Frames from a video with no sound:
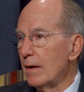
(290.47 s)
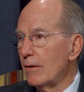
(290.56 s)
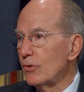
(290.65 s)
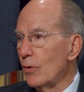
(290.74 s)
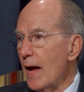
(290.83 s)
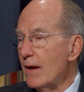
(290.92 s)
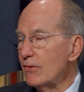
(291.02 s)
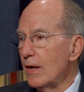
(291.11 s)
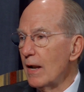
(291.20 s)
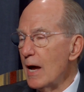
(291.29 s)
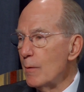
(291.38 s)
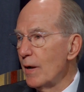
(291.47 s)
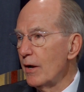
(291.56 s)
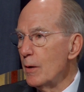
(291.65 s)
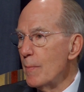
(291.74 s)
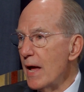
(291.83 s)
So asset
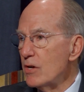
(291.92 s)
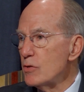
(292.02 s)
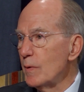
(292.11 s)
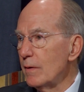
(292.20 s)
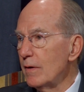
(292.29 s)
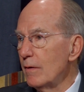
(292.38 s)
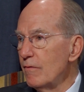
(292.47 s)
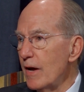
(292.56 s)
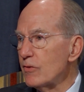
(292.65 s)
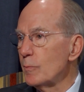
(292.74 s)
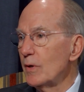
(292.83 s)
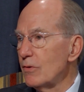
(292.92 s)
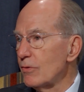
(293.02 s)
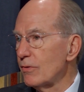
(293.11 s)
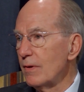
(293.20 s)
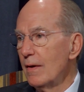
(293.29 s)
liability management, investments,